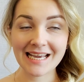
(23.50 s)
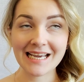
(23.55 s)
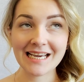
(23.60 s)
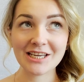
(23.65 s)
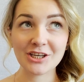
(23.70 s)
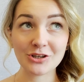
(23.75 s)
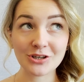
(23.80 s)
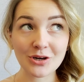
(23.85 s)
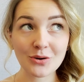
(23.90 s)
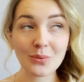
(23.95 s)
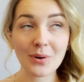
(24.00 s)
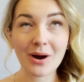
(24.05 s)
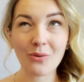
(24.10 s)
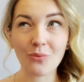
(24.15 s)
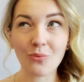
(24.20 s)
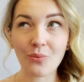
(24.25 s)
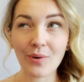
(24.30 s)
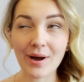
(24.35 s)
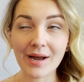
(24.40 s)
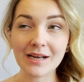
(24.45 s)
You know,
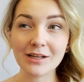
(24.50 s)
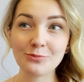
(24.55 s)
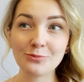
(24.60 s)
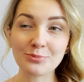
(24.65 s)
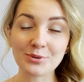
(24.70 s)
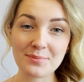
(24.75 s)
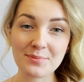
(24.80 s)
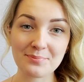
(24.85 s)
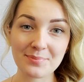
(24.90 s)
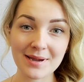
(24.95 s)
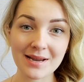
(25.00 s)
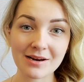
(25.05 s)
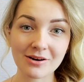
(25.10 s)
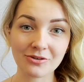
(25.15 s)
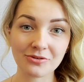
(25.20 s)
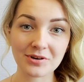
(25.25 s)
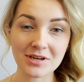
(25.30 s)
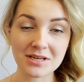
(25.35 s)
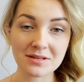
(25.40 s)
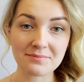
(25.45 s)
while
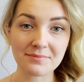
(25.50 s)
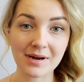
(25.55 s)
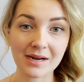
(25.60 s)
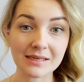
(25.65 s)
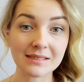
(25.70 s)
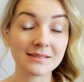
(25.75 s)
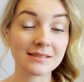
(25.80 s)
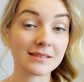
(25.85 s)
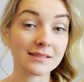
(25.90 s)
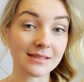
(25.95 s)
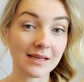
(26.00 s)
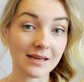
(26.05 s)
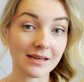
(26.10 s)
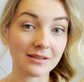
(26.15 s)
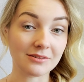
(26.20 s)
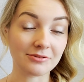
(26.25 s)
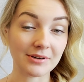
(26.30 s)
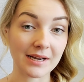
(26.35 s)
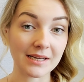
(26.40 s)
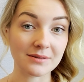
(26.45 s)
preparing
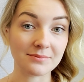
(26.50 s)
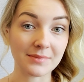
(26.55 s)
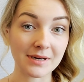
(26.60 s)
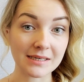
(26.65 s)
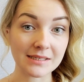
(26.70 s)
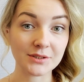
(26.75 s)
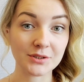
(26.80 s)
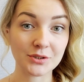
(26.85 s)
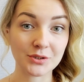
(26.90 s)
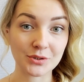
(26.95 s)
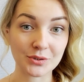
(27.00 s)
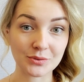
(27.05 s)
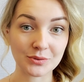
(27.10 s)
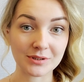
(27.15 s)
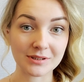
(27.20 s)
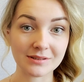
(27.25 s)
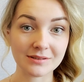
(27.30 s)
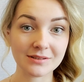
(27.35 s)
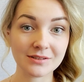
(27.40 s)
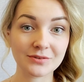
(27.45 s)
myself and my
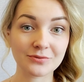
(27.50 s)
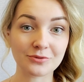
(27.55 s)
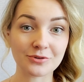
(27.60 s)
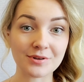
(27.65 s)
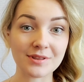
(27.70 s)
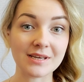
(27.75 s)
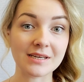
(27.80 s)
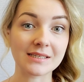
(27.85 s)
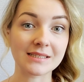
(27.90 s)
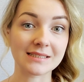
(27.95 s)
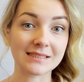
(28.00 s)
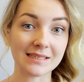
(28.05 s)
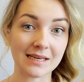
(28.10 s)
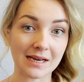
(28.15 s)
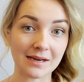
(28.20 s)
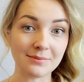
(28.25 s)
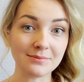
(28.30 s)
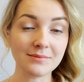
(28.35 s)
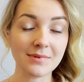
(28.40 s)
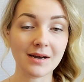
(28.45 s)
students for the
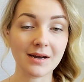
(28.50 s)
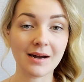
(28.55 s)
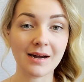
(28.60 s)
exam,